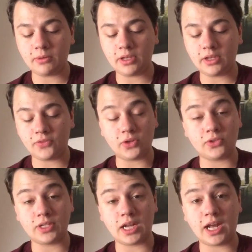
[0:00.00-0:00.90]
If
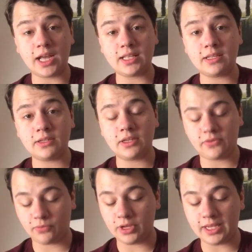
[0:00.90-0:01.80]

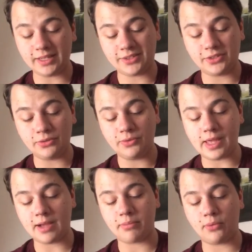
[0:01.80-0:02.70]
we get to
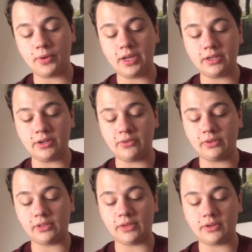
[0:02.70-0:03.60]
that point of
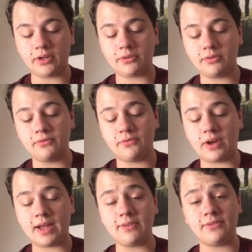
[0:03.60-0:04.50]

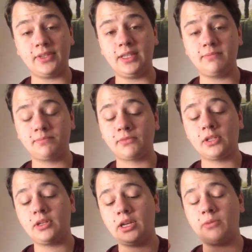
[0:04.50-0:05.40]
1,105 feet
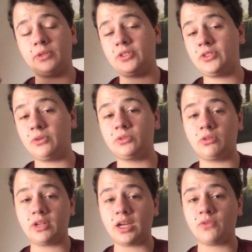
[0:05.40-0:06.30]
and we still
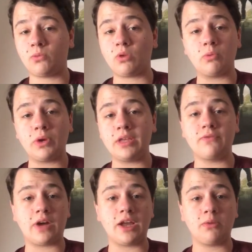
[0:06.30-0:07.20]
don't have the runway
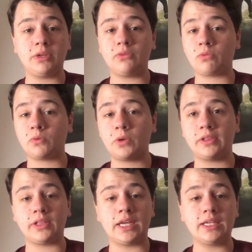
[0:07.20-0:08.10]
environment, runway
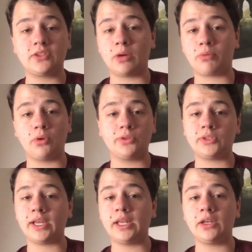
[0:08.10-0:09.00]
lights, approach
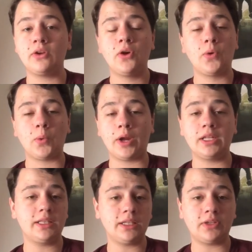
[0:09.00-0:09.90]
lighting, or
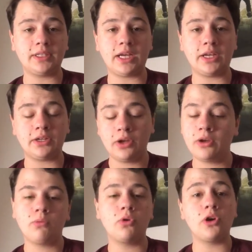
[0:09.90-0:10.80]
anything like that,
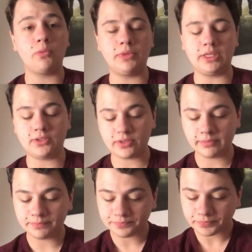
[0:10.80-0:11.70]
we'll go missed.
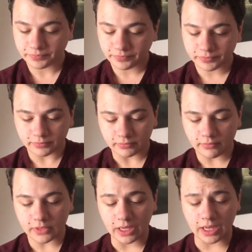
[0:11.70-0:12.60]

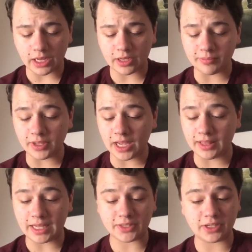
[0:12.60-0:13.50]

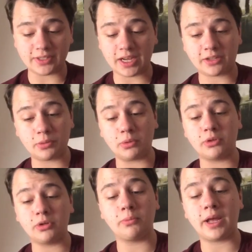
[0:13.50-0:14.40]
And that's exactly where
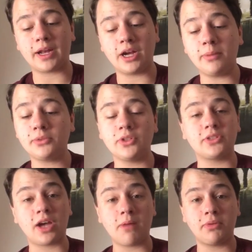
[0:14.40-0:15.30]
back up to the
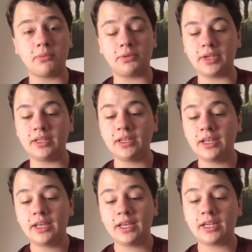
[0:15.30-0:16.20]
top of the plate,
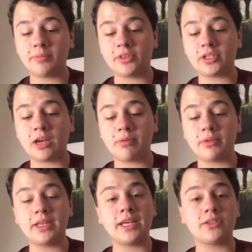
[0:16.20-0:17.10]
and up at the top of the
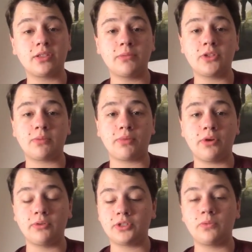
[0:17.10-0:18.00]
plate has the missed
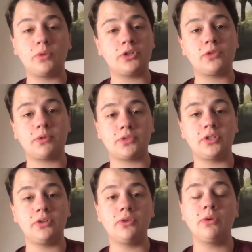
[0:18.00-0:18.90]
approach and what you're supposed to
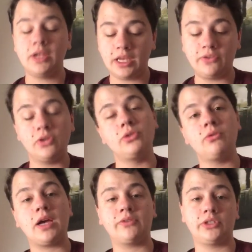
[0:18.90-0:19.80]
do if you
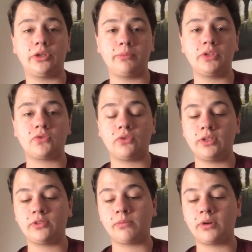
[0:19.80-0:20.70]
do have to go missed for
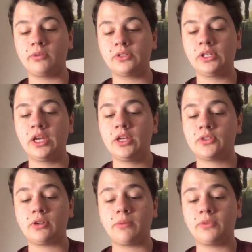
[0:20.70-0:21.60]
this approach.
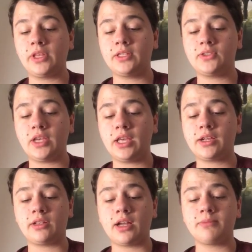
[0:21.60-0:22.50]
So I would then say
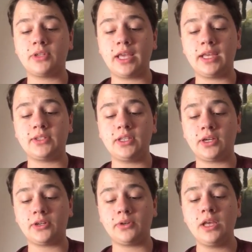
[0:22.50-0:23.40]
climb to
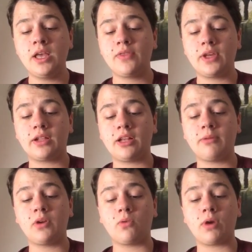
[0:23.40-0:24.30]
1800, then
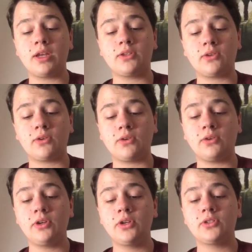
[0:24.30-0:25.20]
climbing a right
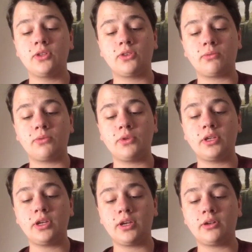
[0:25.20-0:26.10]
turn to
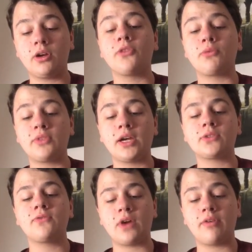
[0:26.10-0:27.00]

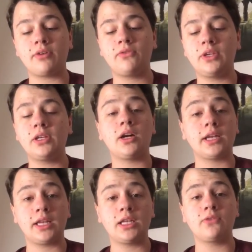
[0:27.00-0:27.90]
3,500 feet on
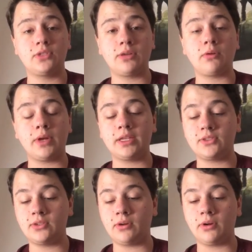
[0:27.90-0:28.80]
a heading of
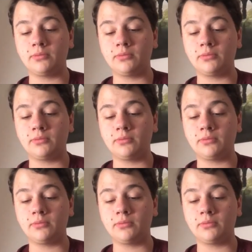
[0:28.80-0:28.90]
080.